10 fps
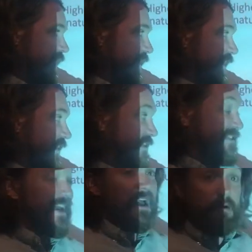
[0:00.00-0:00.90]
can get
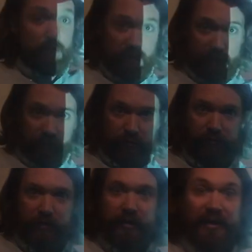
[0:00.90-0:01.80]
down a level
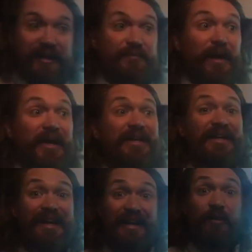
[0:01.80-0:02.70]
is by
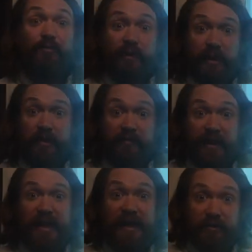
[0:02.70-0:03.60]
getting rid of
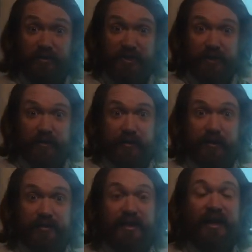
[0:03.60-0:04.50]
that energy
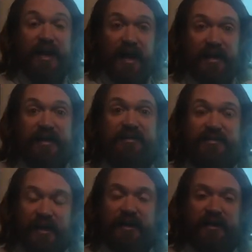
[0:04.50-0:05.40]
that got it
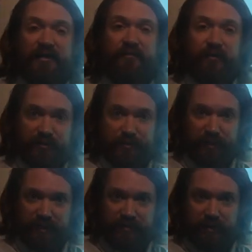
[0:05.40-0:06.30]
excited in the first
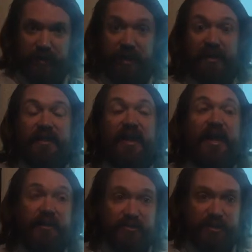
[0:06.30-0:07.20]
place. And that
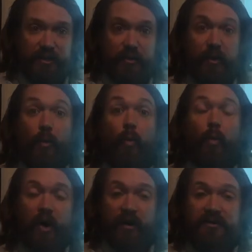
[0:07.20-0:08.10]
energy
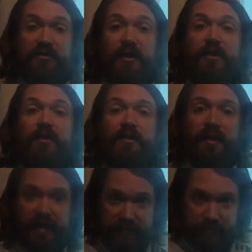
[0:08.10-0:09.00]
was
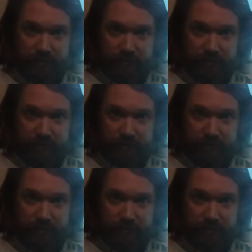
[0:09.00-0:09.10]
light.